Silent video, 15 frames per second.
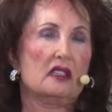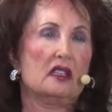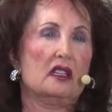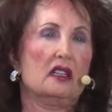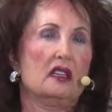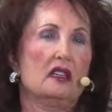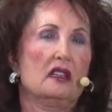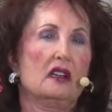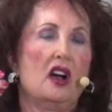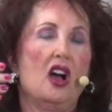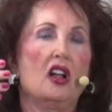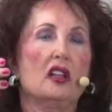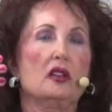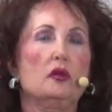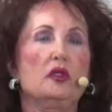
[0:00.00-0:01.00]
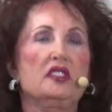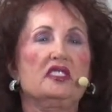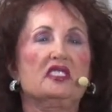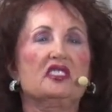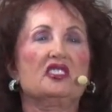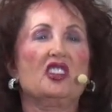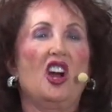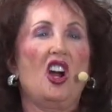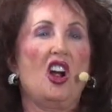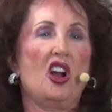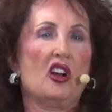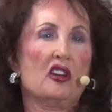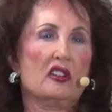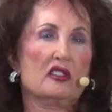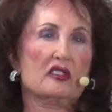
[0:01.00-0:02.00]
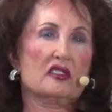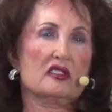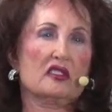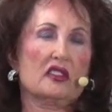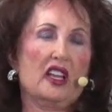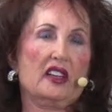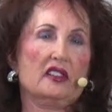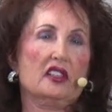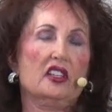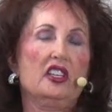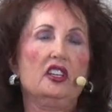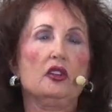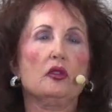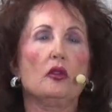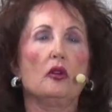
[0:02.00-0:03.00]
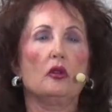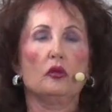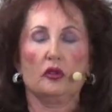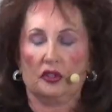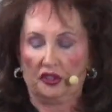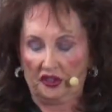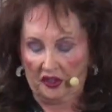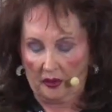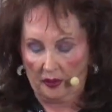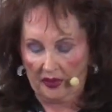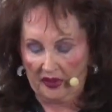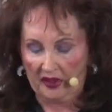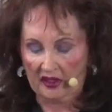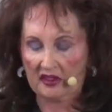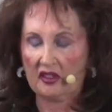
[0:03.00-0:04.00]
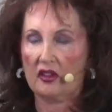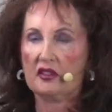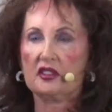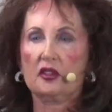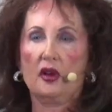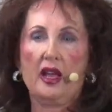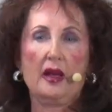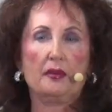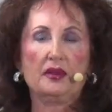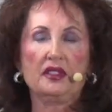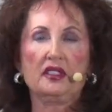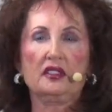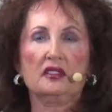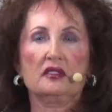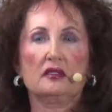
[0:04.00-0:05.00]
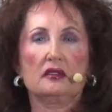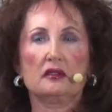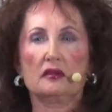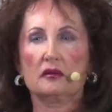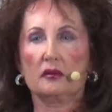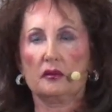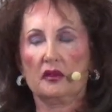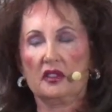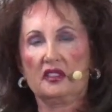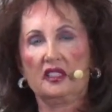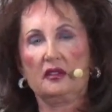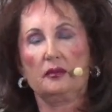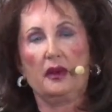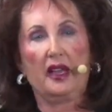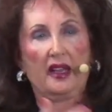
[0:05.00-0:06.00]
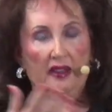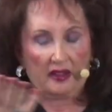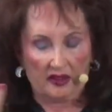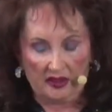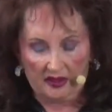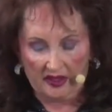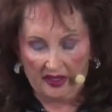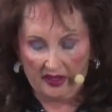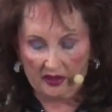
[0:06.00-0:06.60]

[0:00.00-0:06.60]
Hollywood stars, that hero worship, and it's also happened and it did back in the day.